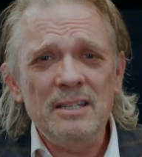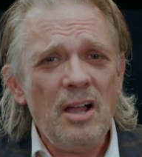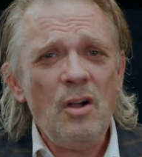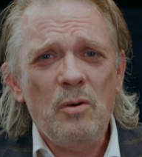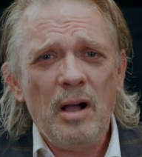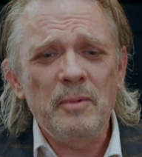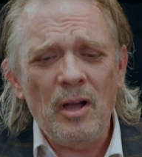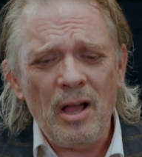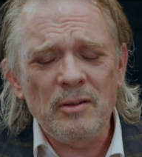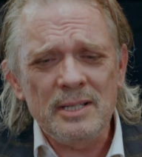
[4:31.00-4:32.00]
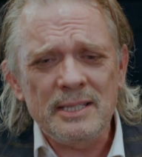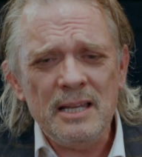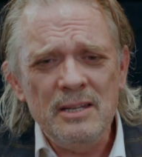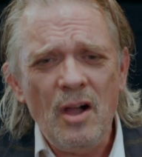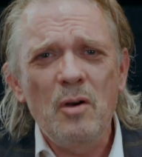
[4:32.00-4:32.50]
no. I'm going to
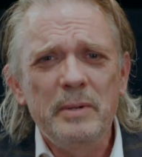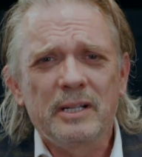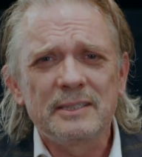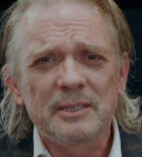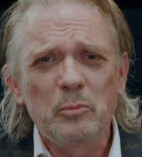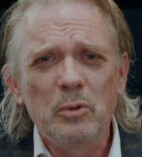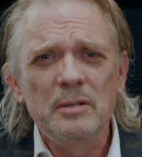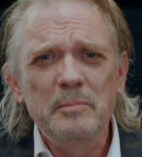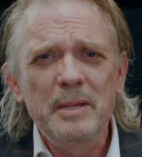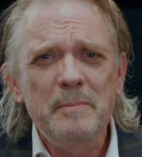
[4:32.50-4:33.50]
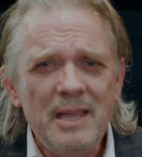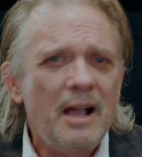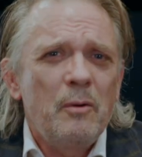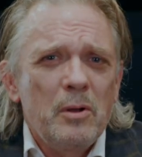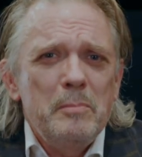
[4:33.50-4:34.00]
say no, because it wouldn't be me.
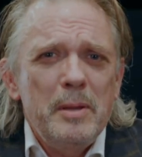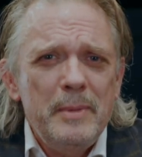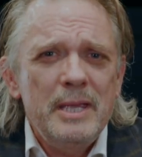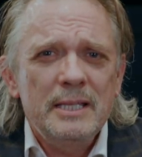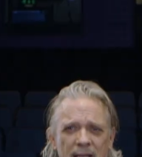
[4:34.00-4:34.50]
I wouldn't be me